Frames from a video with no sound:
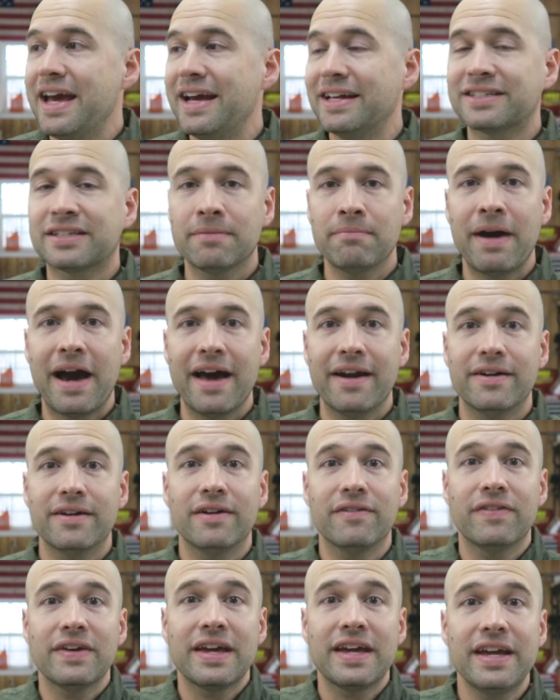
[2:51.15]
It's a
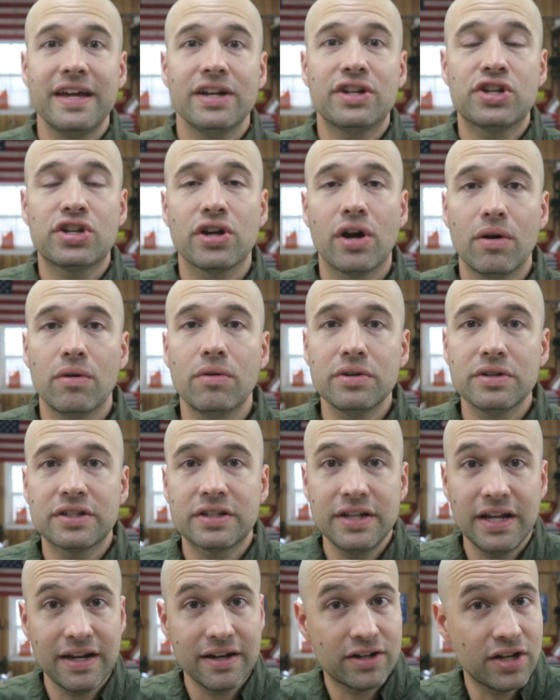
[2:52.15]
matter of he chose
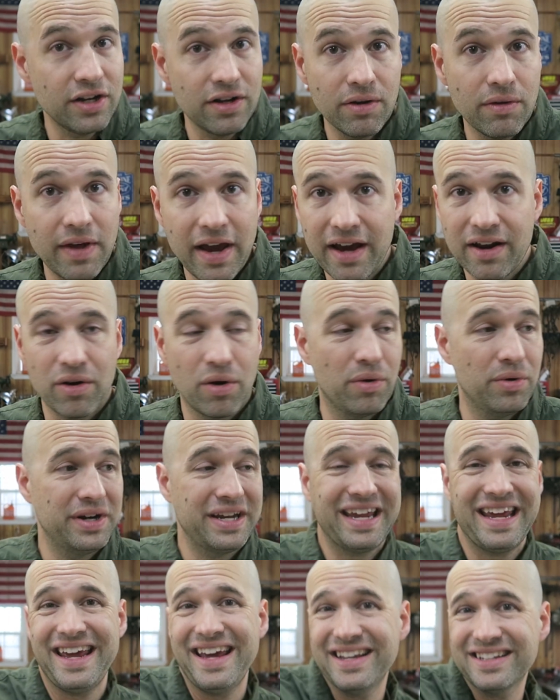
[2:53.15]
to do that or
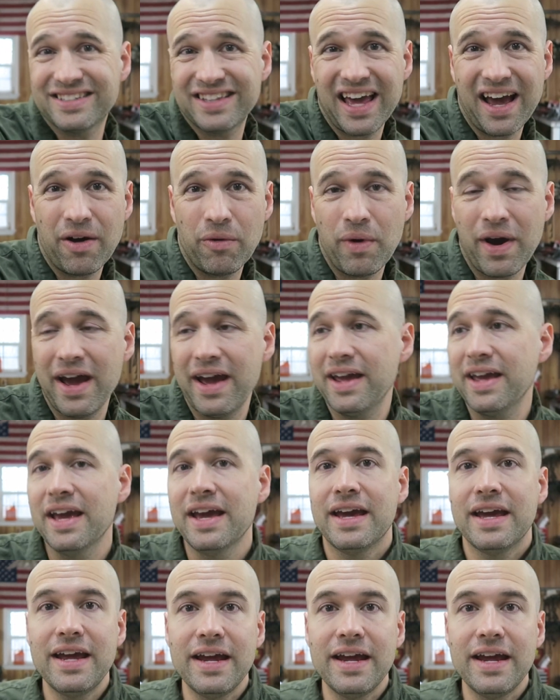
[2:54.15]
he is that way.